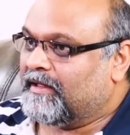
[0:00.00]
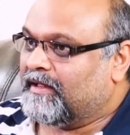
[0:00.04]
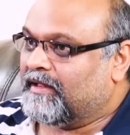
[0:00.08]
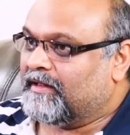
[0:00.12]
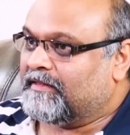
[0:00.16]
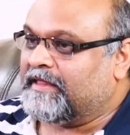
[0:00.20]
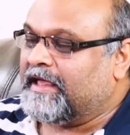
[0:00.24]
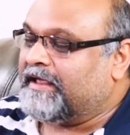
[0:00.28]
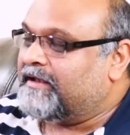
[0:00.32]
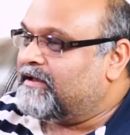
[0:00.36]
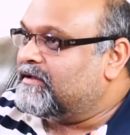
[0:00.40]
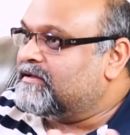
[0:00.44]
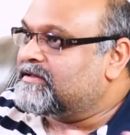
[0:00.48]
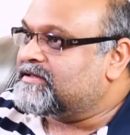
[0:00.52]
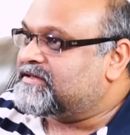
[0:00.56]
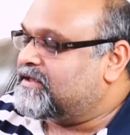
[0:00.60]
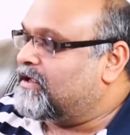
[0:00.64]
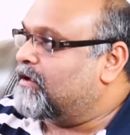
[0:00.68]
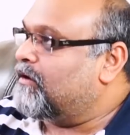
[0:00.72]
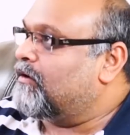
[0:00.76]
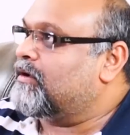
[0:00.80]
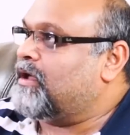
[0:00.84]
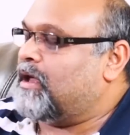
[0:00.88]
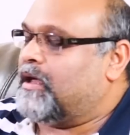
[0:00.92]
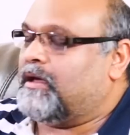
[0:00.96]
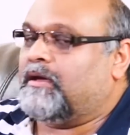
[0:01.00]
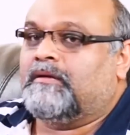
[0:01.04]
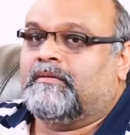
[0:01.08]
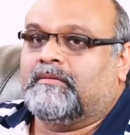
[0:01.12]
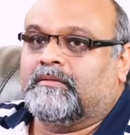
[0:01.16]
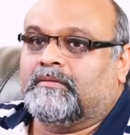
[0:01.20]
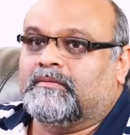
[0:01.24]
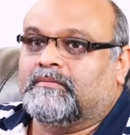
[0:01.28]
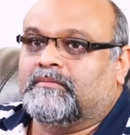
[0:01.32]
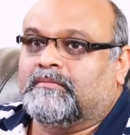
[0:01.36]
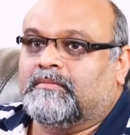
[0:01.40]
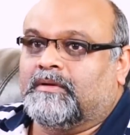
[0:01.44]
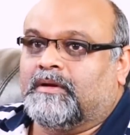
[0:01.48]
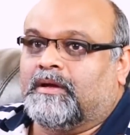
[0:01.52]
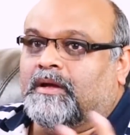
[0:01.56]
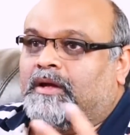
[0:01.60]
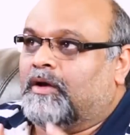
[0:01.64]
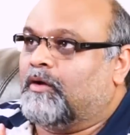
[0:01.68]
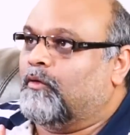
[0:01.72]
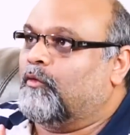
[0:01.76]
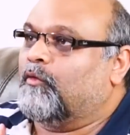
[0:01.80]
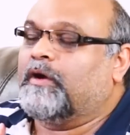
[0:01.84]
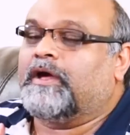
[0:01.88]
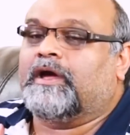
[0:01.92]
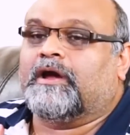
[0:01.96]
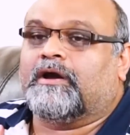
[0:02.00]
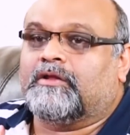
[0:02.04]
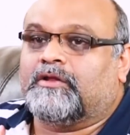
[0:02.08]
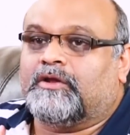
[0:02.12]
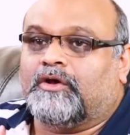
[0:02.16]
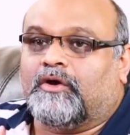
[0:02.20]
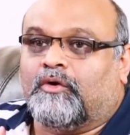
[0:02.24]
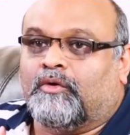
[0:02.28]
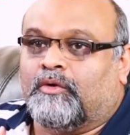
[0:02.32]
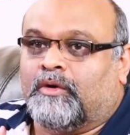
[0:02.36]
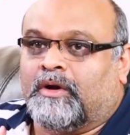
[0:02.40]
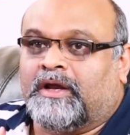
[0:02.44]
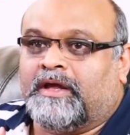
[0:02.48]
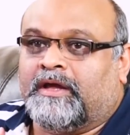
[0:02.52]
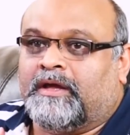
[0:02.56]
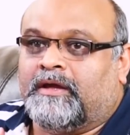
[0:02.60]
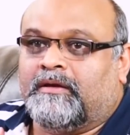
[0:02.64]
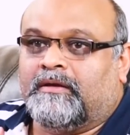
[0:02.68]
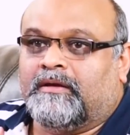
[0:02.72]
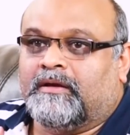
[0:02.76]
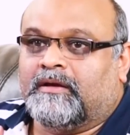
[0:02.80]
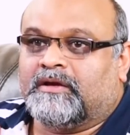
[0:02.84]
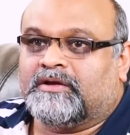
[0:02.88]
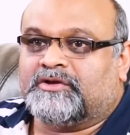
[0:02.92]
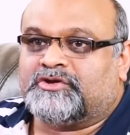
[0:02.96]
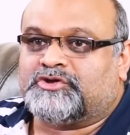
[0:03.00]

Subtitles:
They didn't say, okay, we are the only